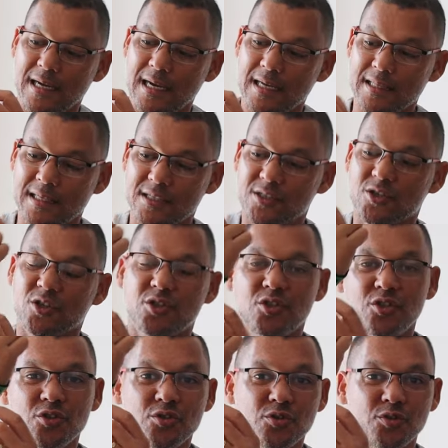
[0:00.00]
and then it's
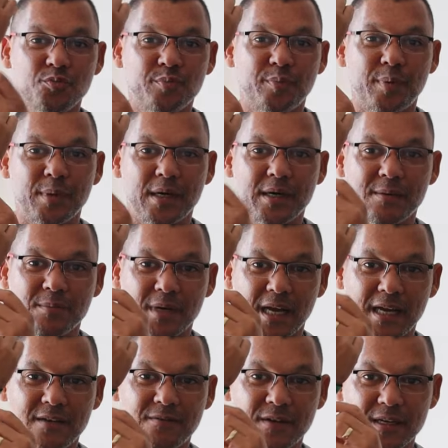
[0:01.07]
got two
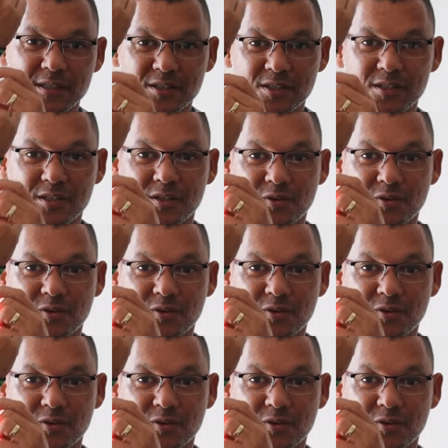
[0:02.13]
light functions.